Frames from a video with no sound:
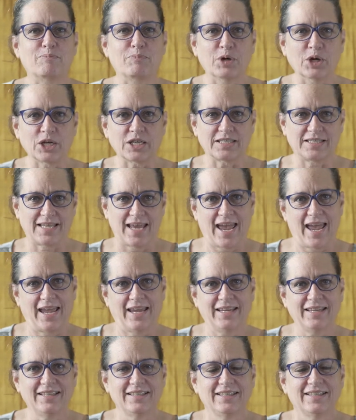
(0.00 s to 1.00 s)
Book
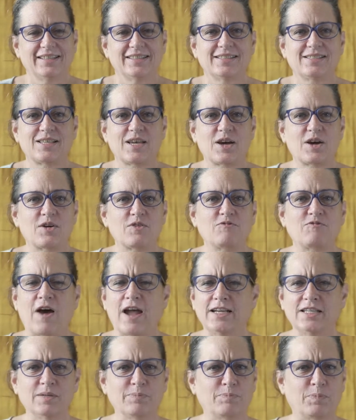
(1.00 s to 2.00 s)
Day. So
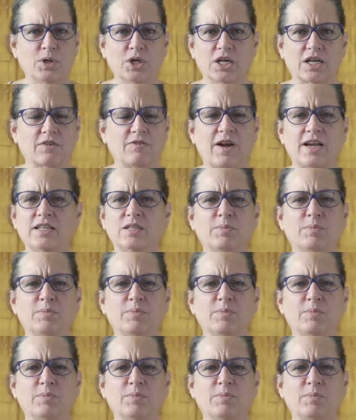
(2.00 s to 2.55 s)
find a book.